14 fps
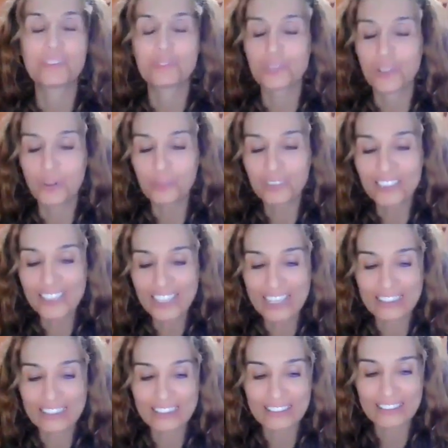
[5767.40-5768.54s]
we only
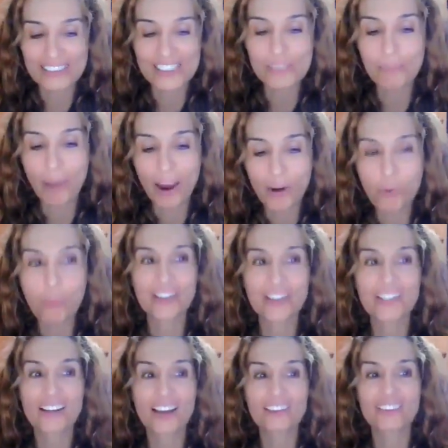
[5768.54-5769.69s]
inspire one
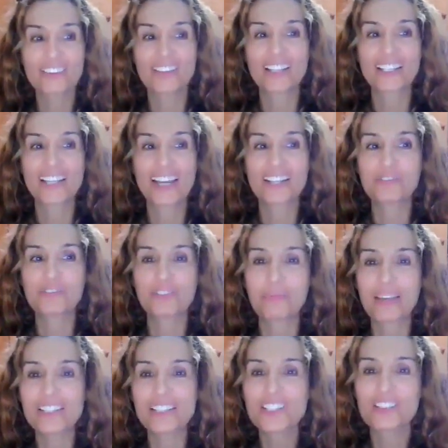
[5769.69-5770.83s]
another and get
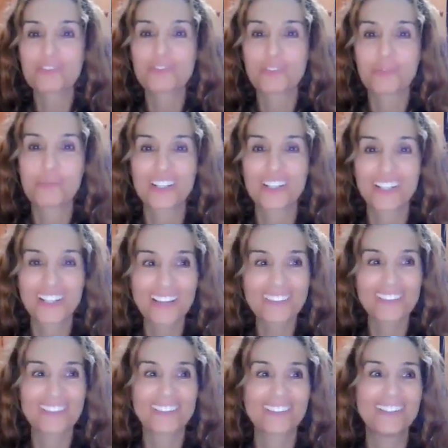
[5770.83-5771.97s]
information from one
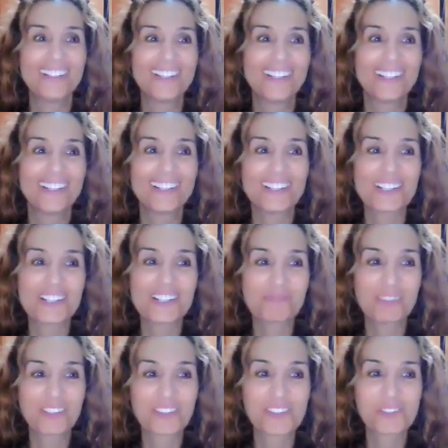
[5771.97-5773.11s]
another
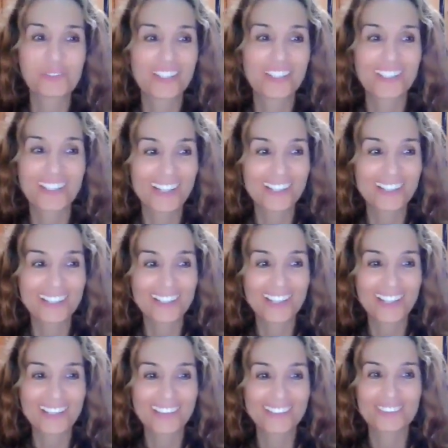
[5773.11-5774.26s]
because we can't
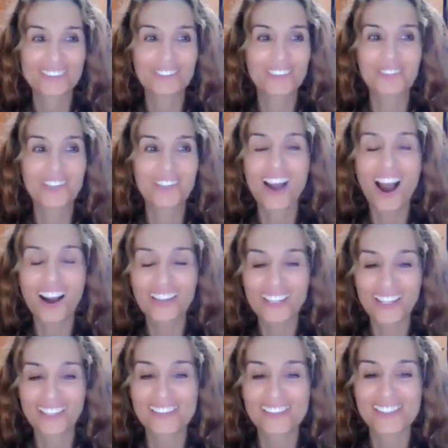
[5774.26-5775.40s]
get
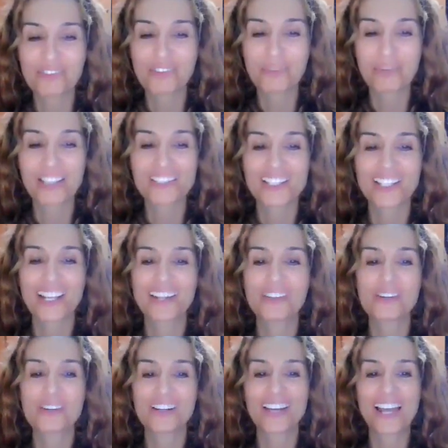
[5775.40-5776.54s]
this information
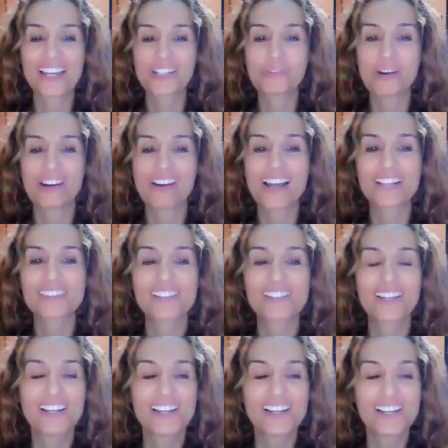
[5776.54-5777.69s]
anywhere else.
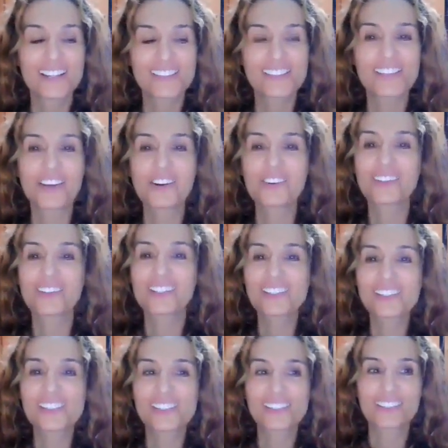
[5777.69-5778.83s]
So
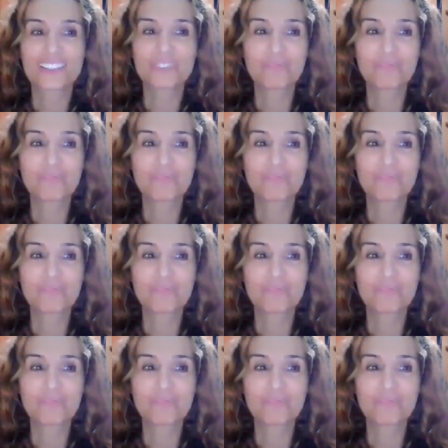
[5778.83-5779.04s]
it's